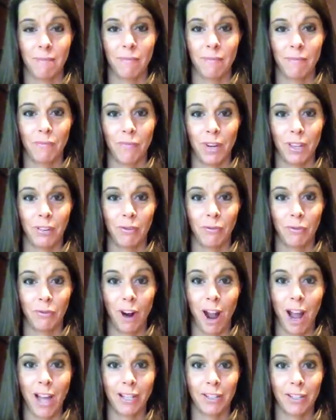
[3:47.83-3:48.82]
with
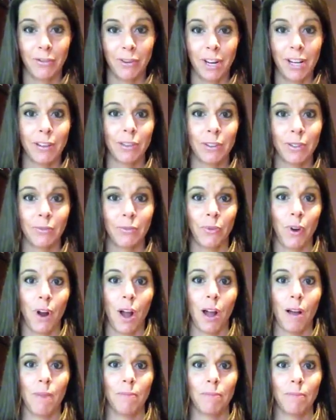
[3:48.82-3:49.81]
fried adrenals
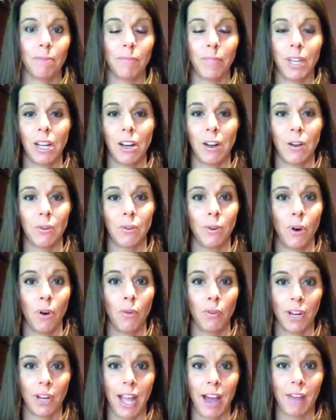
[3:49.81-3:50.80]
from,
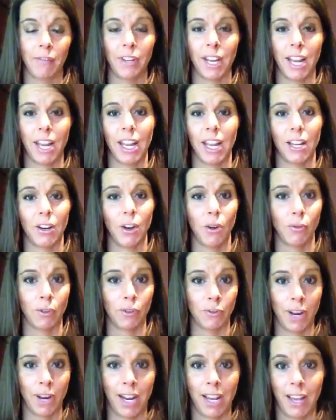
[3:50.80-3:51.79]
over caffeinating and
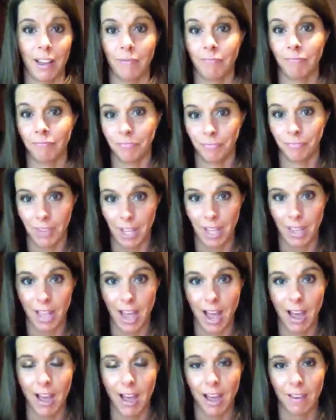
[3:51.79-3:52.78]
overtraining in
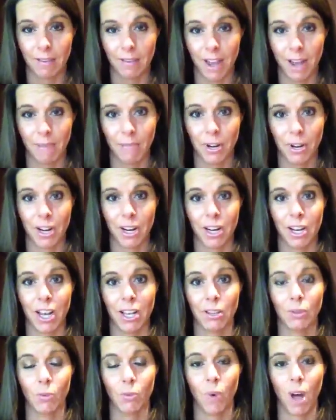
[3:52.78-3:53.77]
that time period
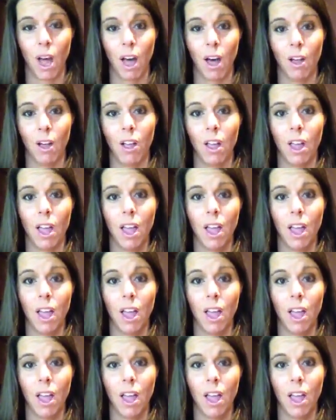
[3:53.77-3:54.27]
as well.